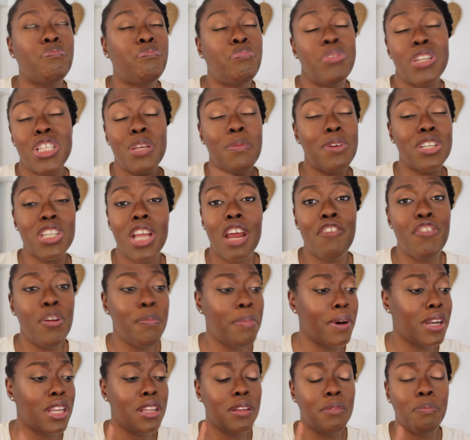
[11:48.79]
Pretty much
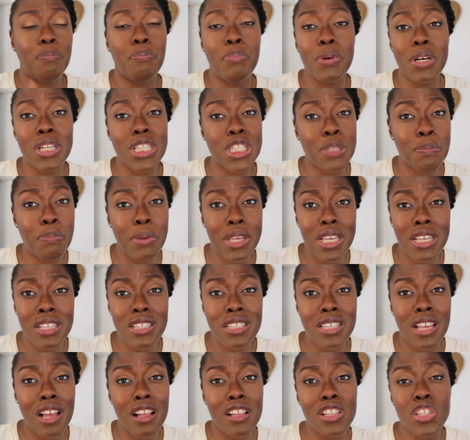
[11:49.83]
everybody. Burt's Bees
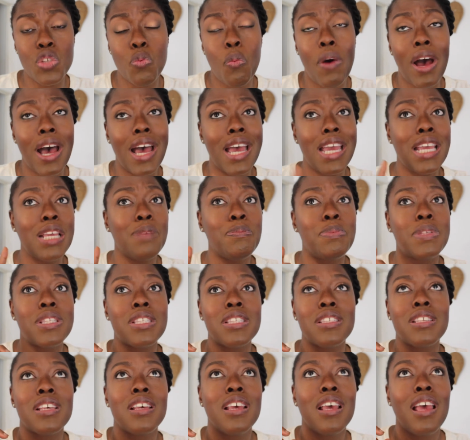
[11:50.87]
sells
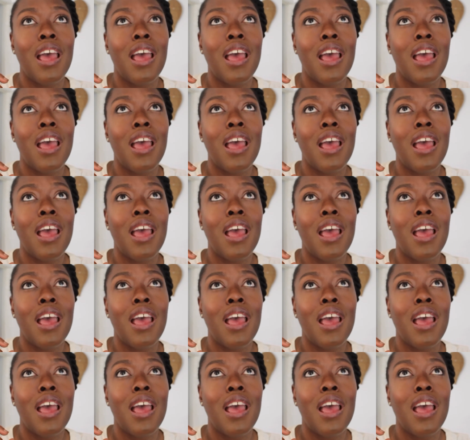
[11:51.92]
wipes.